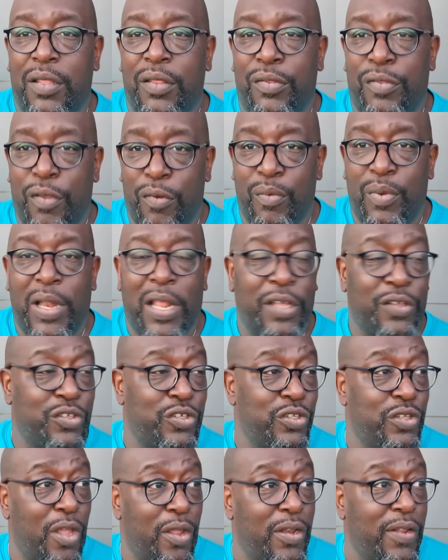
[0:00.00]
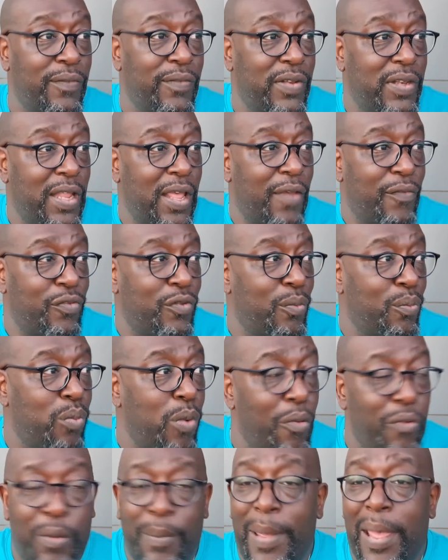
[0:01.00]
so relaxed. You don't even have to
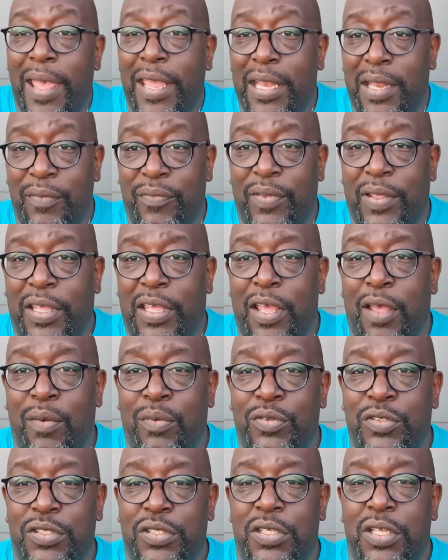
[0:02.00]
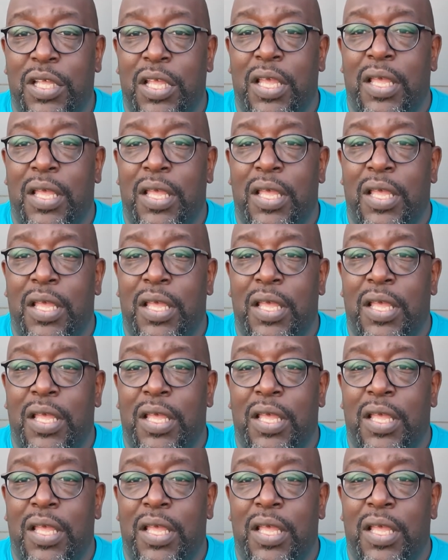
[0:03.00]
worry about anything else.